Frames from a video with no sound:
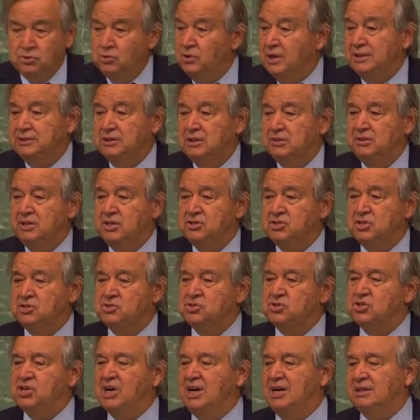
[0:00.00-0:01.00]
The United
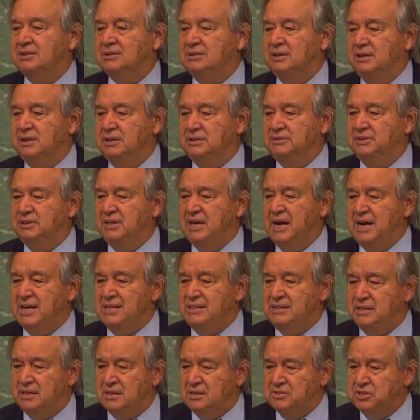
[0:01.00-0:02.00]
Nations Charter and the
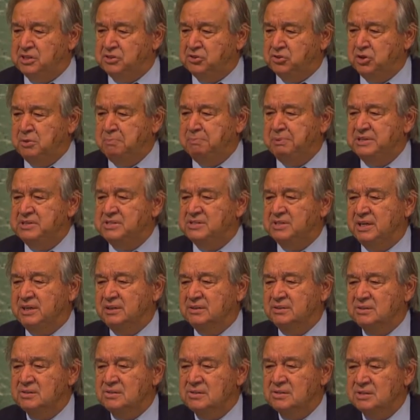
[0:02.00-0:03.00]
ideals it
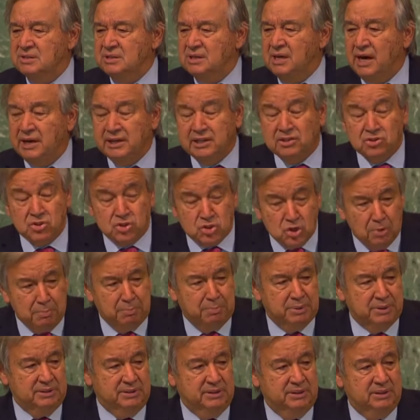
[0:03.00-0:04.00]
represents are in
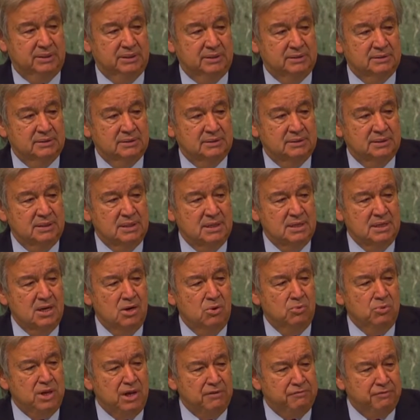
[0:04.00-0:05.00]
jeopardy.
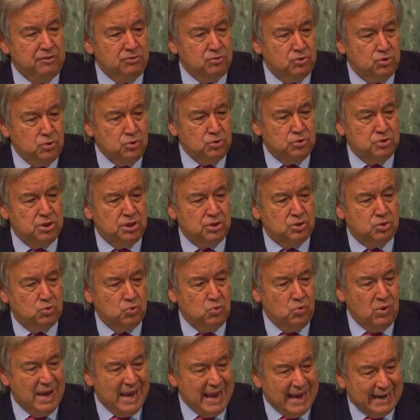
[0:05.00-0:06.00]
We have a duty
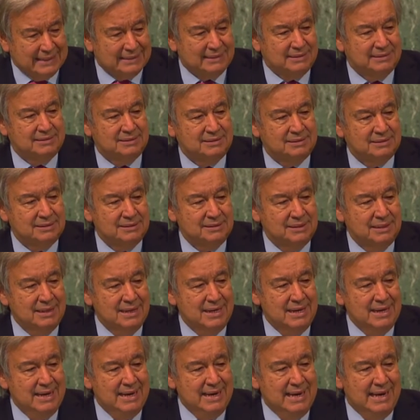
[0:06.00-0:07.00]
to act,
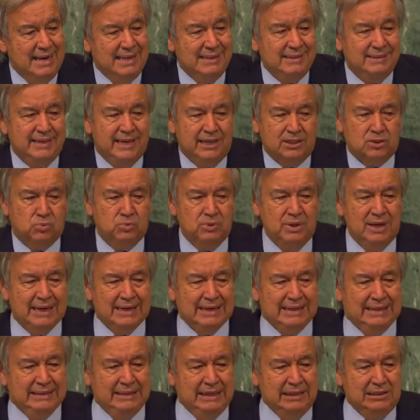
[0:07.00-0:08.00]
and yet we
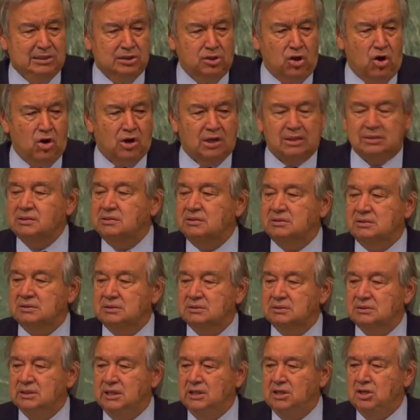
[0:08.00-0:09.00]
are gridlocked
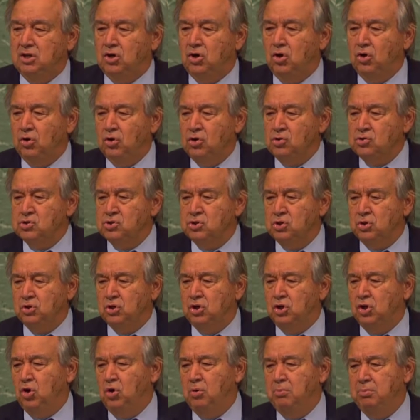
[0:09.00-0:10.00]
in
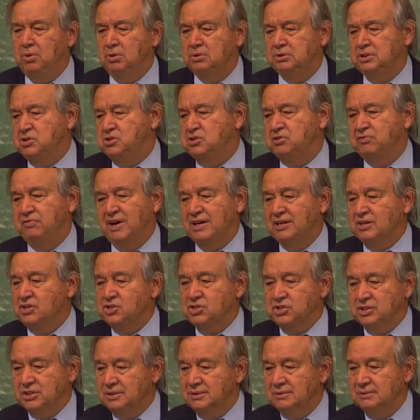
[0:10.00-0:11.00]
colossal global
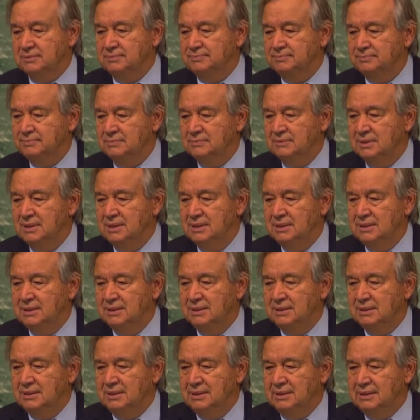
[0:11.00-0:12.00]
dysfunction.
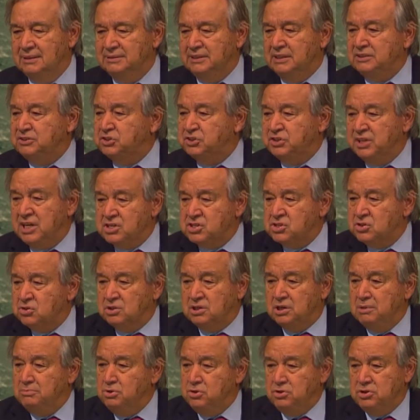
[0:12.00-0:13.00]
The international
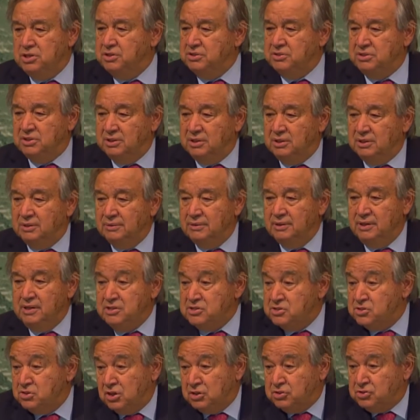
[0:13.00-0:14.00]
community
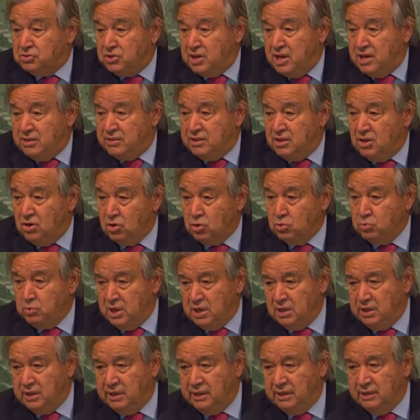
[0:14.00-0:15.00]
is not ready or
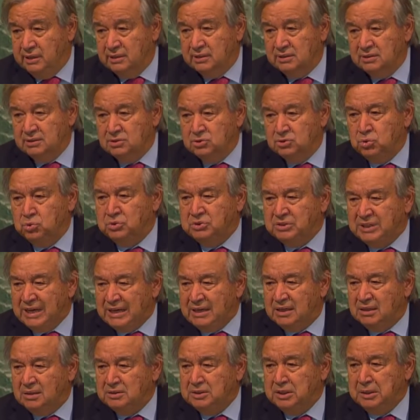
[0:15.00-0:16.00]
willing to
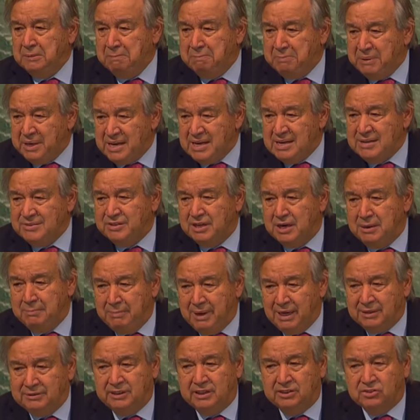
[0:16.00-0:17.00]
tackle the big,
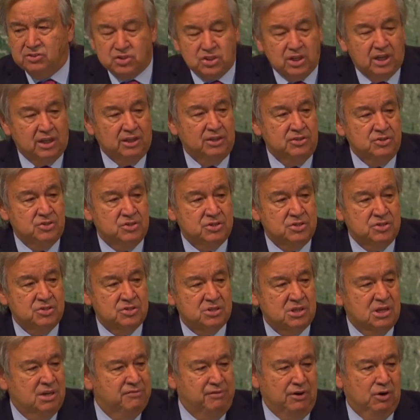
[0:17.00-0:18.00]
dramatic
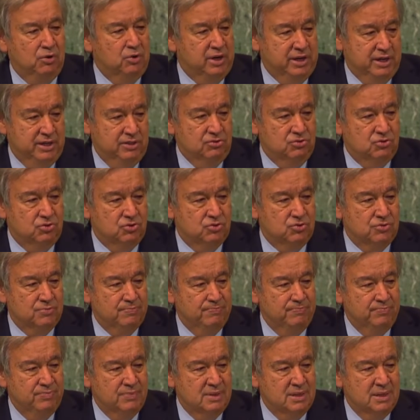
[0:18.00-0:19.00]
challenges of our age.
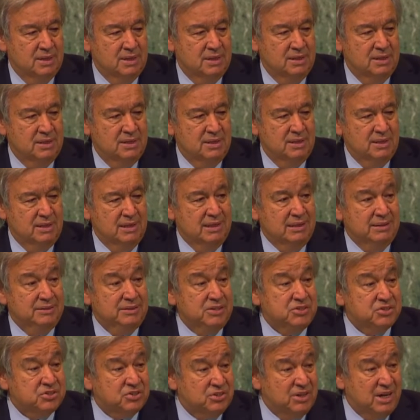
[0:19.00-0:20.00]

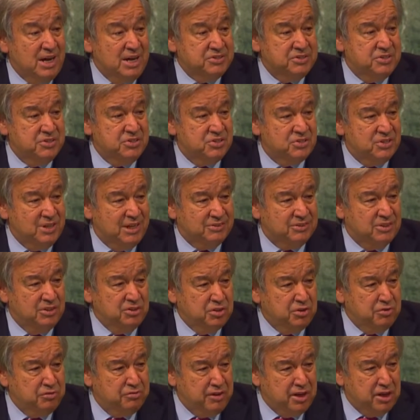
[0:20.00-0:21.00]
This crisis
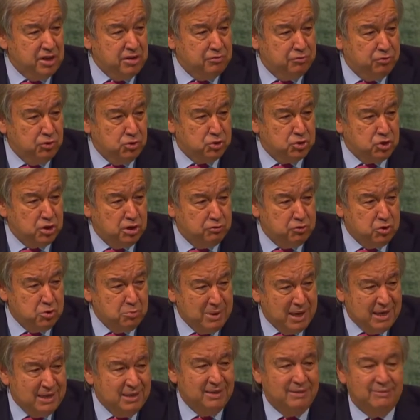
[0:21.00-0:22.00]
threatens the very future of
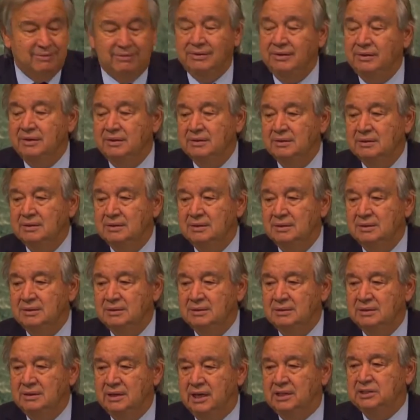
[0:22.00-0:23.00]
humanity
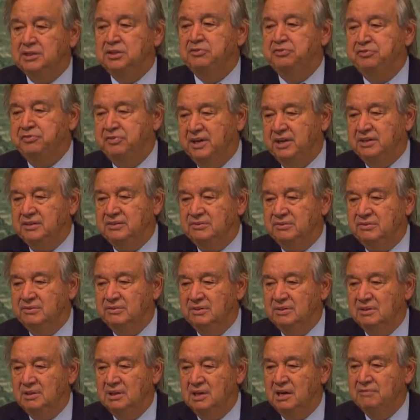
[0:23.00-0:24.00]
and the fate
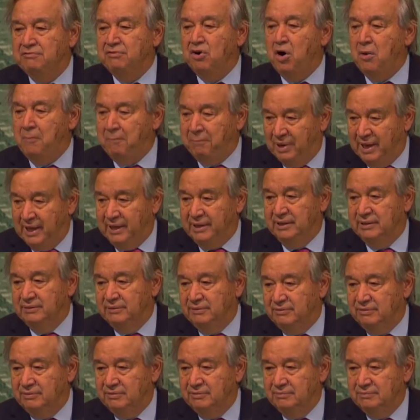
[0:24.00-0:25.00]
of our planet.